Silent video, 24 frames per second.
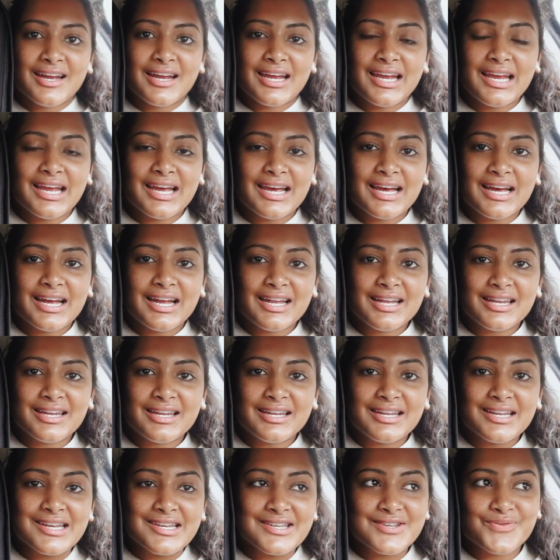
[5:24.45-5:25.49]
and
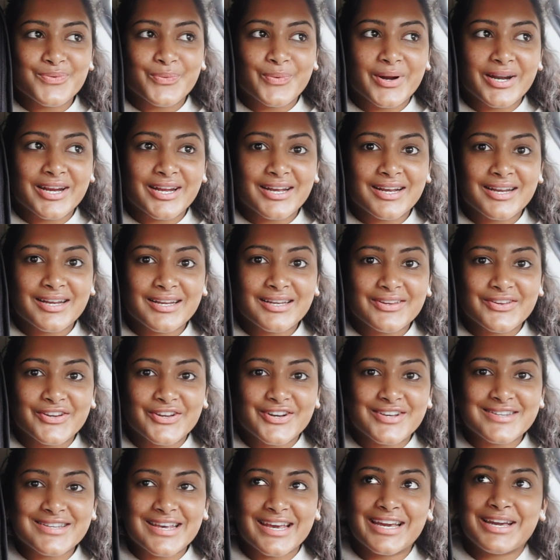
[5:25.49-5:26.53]
this is what it
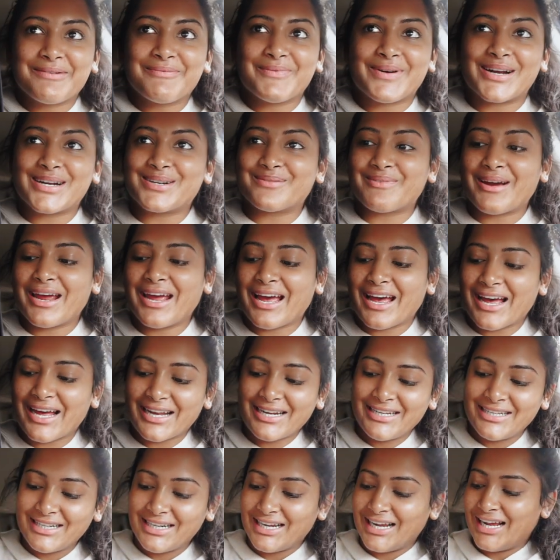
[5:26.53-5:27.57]
looks like compared to my
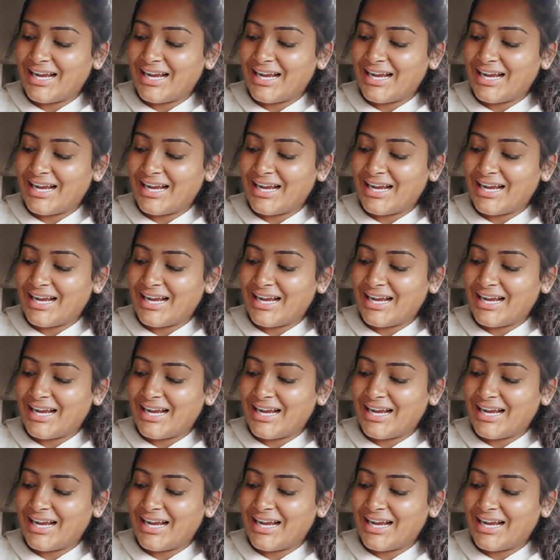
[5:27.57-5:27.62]
head.